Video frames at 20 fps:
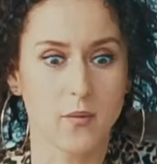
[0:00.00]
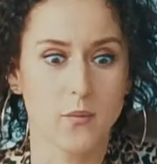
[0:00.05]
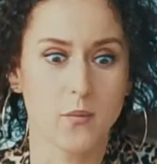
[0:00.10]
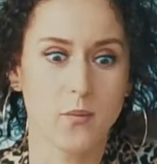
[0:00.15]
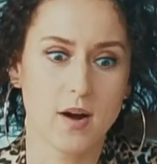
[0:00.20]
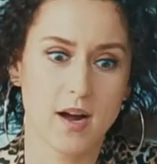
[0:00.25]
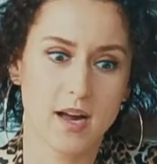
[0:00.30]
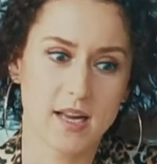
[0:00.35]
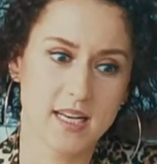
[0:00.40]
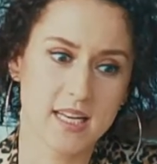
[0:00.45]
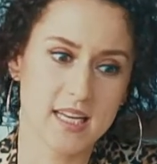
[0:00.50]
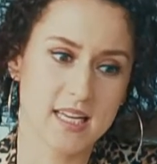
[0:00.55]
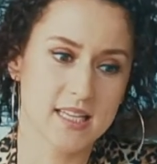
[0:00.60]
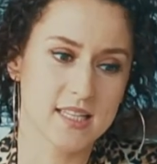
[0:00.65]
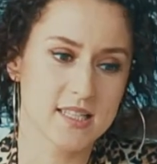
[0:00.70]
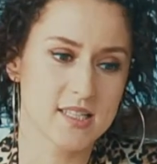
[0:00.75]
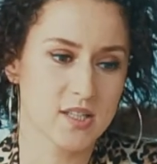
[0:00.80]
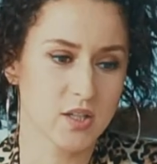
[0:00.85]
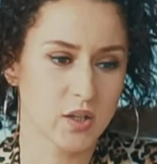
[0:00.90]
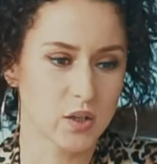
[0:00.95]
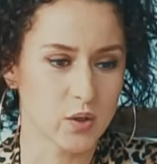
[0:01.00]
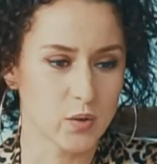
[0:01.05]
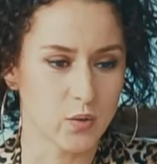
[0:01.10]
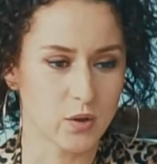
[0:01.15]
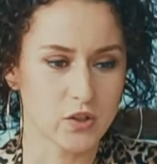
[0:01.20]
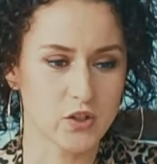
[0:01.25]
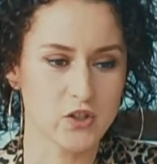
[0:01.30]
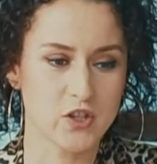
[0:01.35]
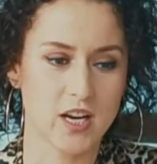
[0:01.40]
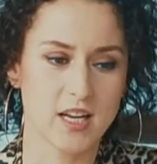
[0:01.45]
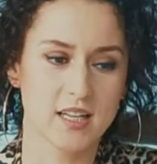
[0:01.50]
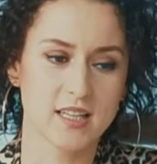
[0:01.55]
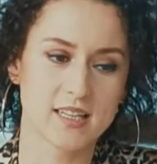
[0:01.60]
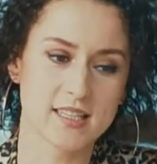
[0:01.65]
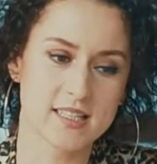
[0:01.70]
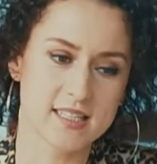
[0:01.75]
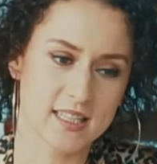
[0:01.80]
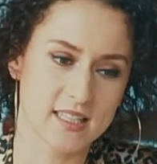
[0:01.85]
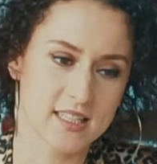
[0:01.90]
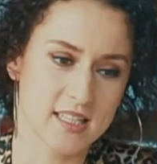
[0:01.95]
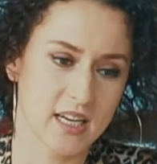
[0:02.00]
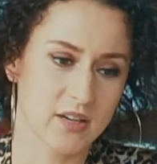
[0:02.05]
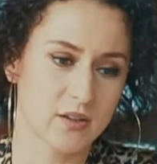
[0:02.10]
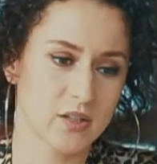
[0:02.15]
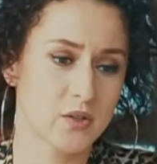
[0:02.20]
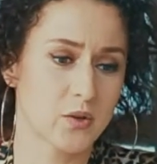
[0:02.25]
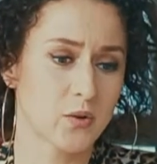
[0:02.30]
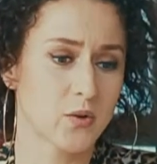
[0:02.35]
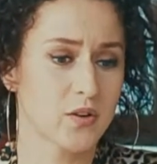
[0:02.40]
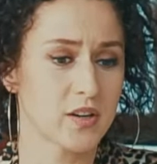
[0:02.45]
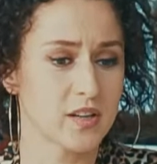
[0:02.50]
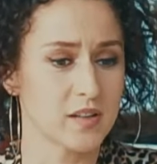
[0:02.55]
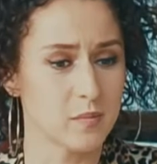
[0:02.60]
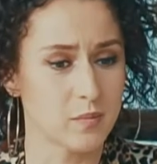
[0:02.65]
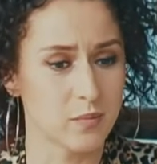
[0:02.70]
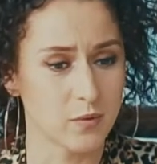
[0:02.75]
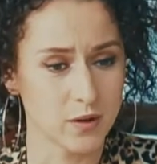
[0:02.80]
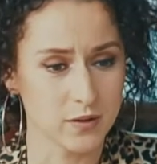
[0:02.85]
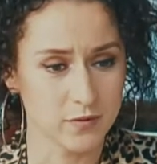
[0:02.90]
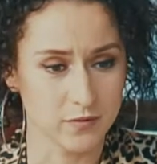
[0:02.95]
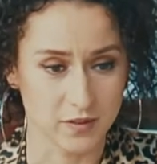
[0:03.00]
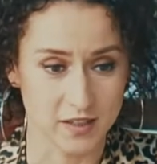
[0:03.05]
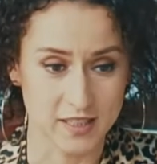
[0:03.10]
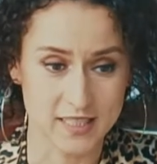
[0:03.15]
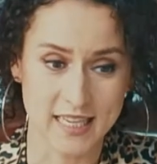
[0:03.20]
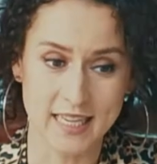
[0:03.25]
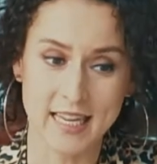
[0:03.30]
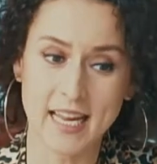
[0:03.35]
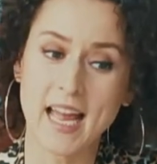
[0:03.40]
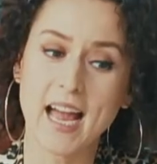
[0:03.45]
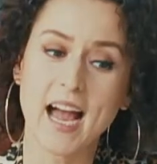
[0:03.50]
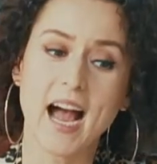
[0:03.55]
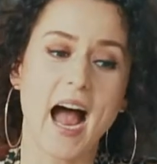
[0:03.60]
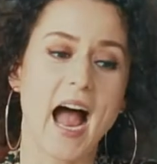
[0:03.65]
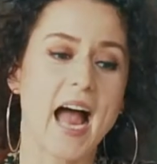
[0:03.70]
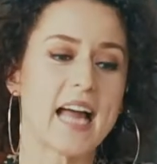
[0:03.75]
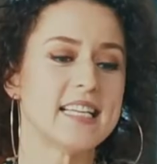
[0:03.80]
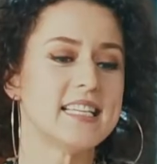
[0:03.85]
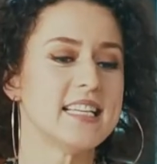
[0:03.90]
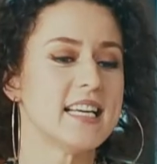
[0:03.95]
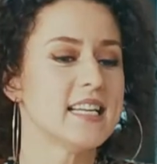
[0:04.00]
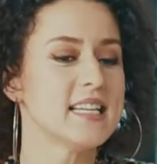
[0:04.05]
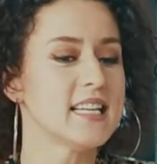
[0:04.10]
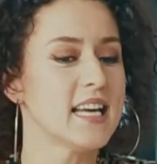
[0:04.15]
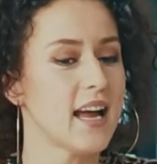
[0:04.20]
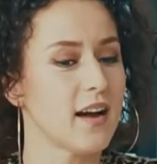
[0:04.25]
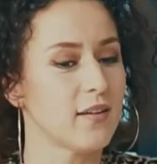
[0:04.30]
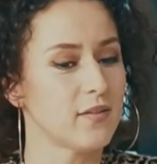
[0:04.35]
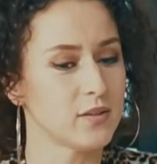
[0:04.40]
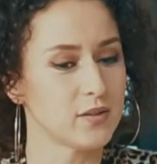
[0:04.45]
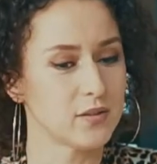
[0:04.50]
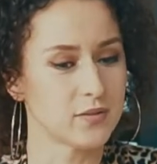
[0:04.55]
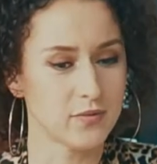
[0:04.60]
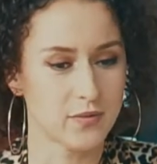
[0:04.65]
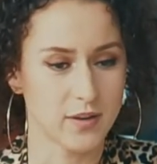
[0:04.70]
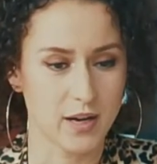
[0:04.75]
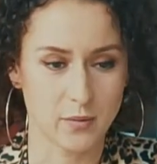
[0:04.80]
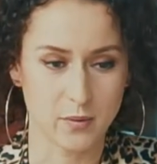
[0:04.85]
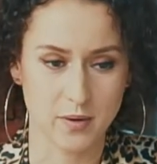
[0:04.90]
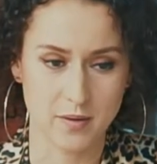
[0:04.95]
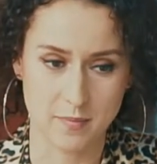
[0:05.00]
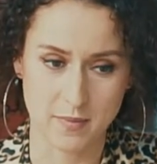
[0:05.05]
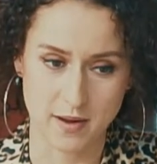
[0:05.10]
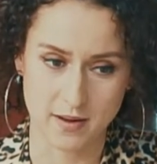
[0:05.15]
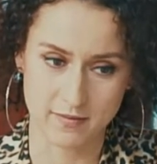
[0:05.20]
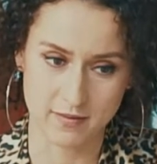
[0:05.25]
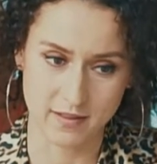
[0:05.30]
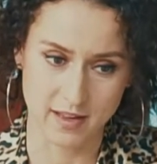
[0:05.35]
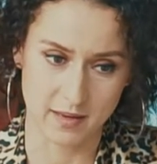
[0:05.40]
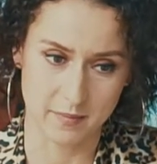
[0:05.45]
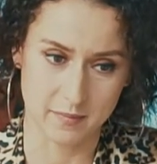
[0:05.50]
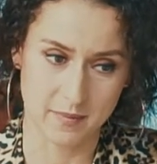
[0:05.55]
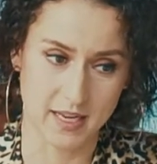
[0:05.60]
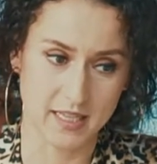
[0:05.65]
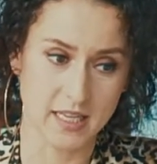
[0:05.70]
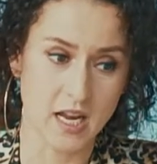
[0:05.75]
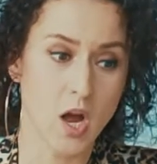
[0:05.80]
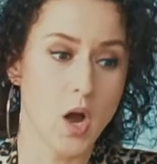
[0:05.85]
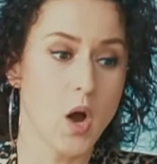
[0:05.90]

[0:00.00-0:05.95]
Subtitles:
whiny, insecure, jealous, and territorial boyfriend I didn't have an affair with my flatmate,